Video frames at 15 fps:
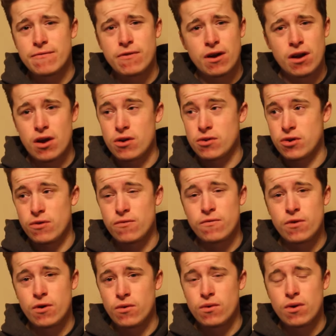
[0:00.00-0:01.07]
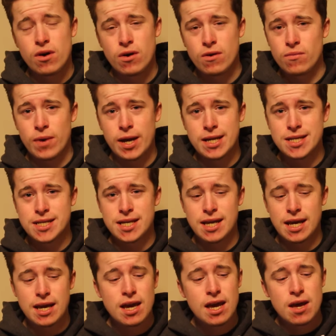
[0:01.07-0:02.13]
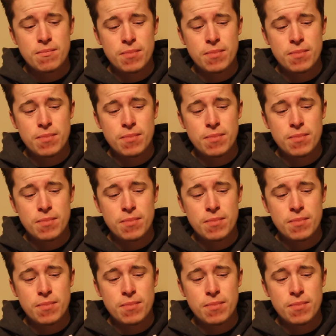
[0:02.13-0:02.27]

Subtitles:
for our downfall on Wednesday night,